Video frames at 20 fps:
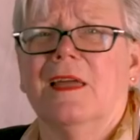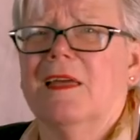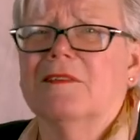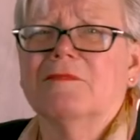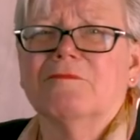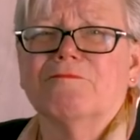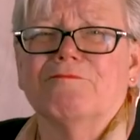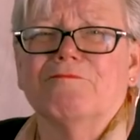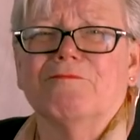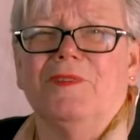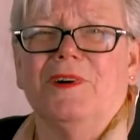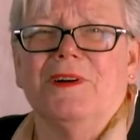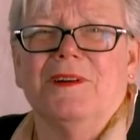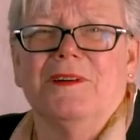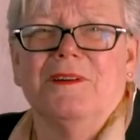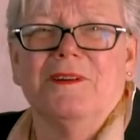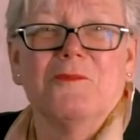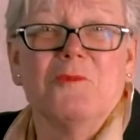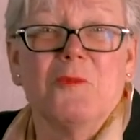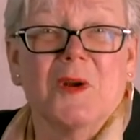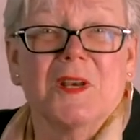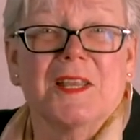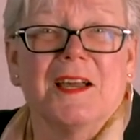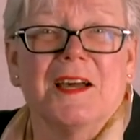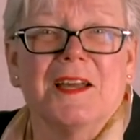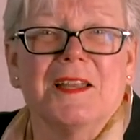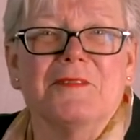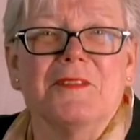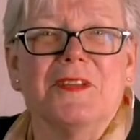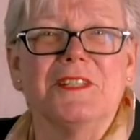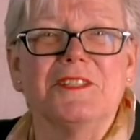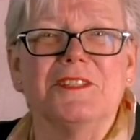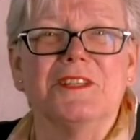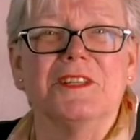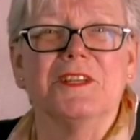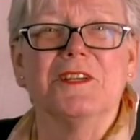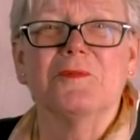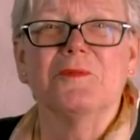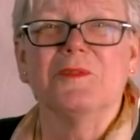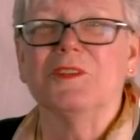And what kind of
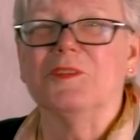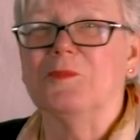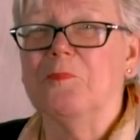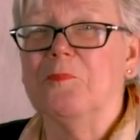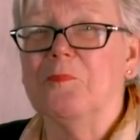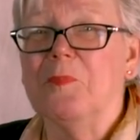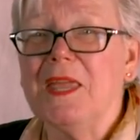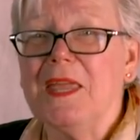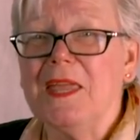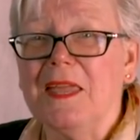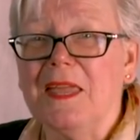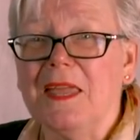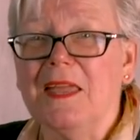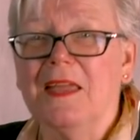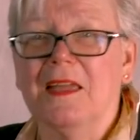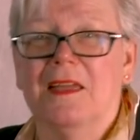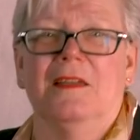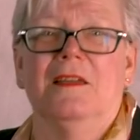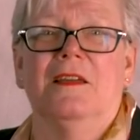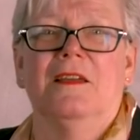engineer would you be?